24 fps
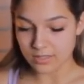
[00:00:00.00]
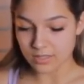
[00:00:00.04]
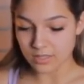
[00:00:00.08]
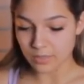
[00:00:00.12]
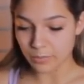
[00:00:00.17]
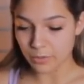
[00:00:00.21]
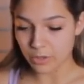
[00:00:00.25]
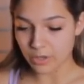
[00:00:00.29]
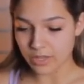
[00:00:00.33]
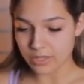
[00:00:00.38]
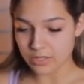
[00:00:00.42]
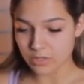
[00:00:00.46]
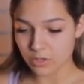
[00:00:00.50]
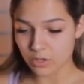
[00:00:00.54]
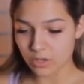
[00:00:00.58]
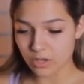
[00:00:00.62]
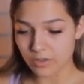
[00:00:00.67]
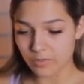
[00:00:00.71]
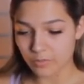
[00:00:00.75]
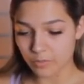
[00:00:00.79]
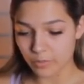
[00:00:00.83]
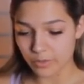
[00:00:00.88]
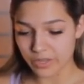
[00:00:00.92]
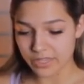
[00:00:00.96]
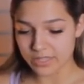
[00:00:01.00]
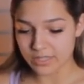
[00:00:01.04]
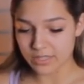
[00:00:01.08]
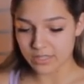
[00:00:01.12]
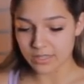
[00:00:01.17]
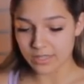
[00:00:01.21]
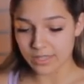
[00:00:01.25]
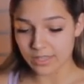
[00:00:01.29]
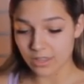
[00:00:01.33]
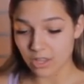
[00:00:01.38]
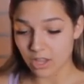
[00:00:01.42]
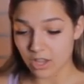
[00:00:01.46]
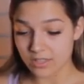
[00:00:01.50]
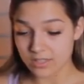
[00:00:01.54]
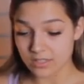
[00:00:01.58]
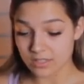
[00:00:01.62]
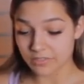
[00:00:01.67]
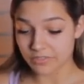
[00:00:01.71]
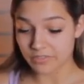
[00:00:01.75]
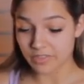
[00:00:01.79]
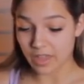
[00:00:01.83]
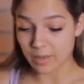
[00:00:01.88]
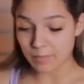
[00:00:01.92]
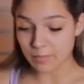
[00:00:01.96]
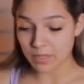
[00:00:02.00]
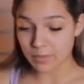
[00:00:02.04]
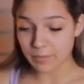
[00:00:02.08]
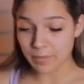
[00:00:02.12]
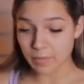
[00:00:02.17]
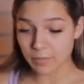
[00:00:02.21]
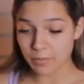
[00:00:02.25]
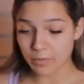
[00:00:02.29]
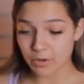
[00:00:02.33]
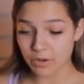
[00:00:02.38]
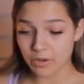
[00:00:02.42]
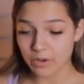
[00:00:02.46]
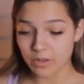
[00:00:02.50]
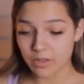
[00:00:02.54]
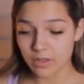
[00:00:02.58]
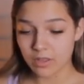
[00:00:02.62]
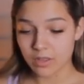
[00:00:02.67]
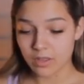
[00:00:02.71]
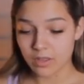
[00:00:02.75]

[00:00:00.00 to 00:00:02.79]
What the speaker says: Some of you guys could have recently lost a family member.